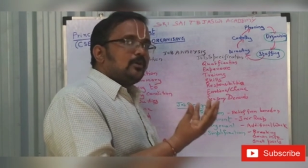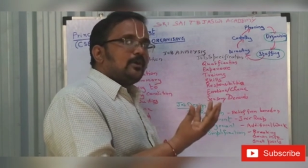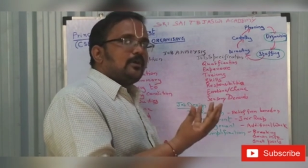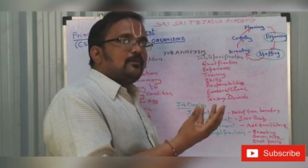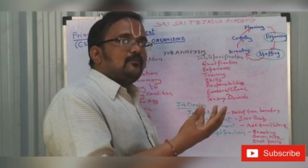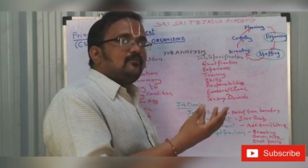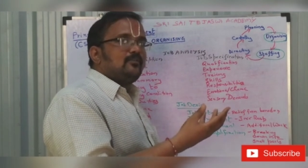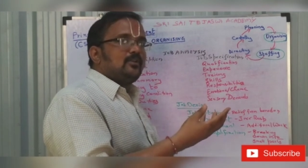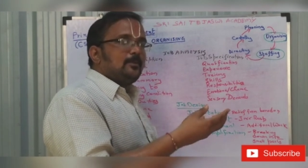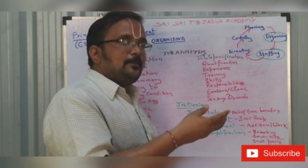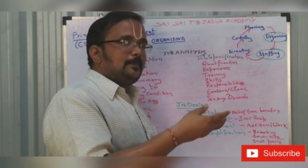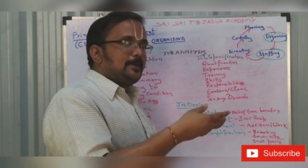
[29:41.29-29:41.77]

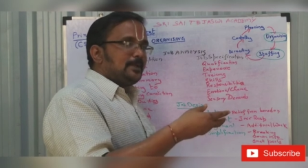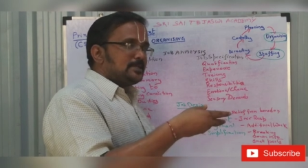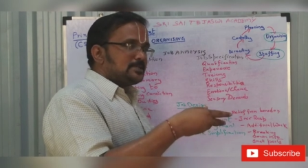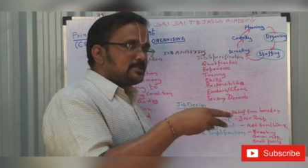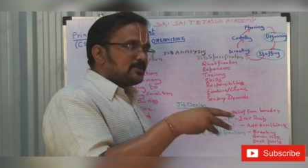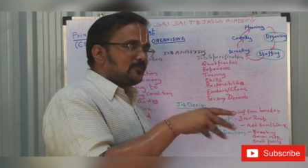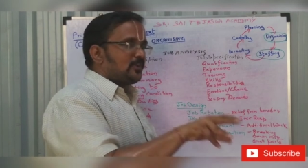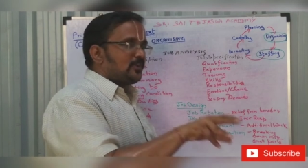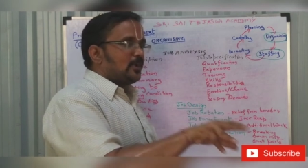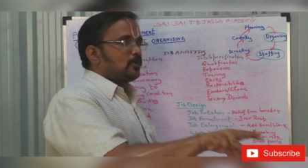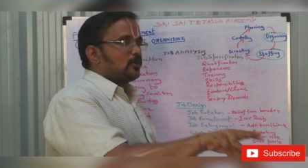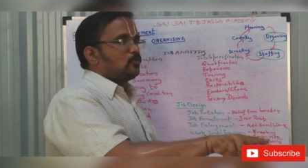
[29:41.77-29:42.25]
will
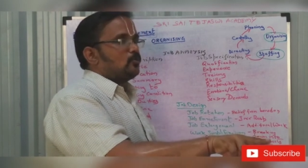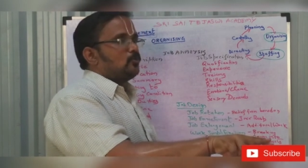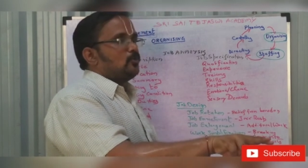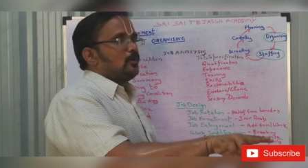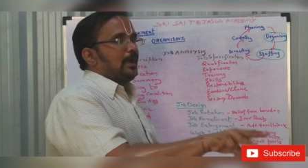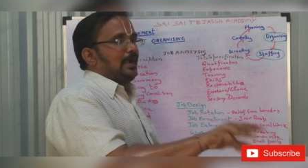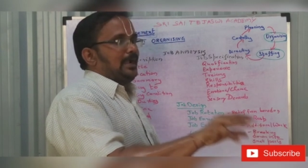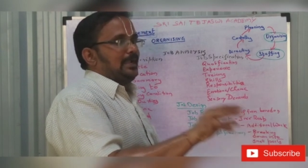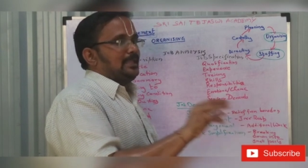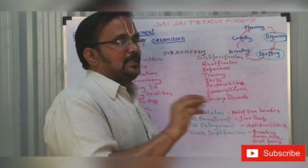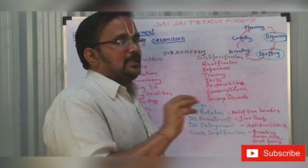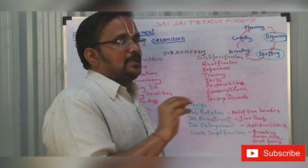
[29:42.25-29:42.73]
be
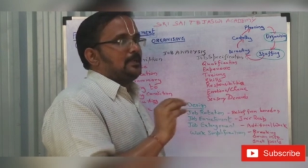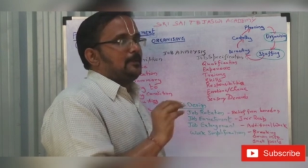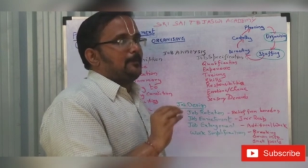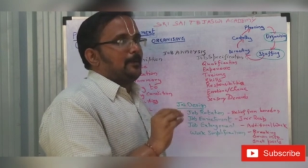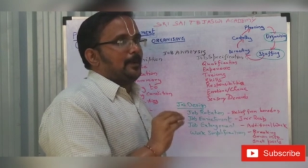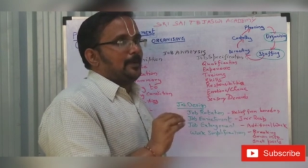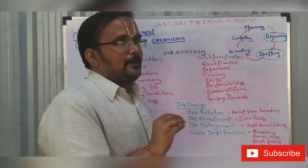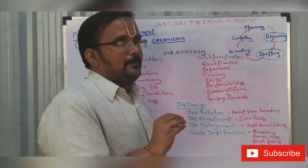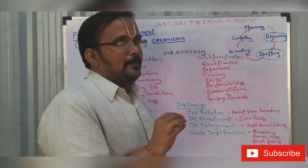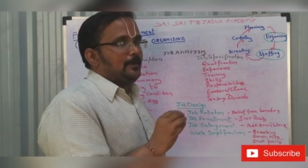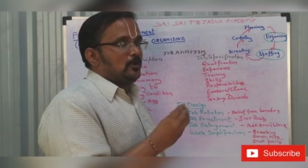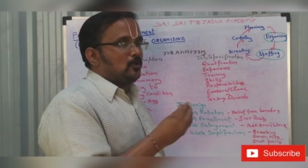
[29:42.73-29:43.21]
shifted to
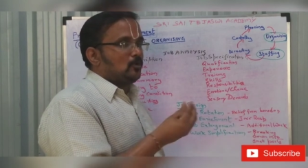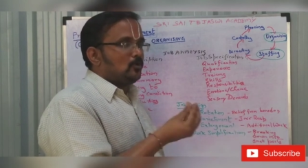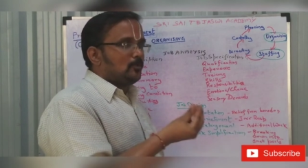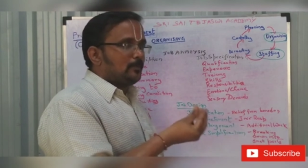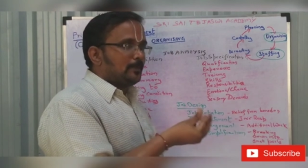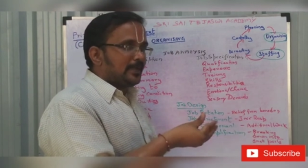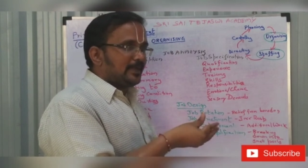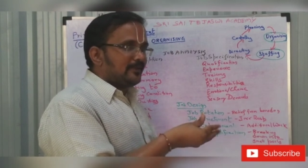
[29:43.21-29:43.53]
another department.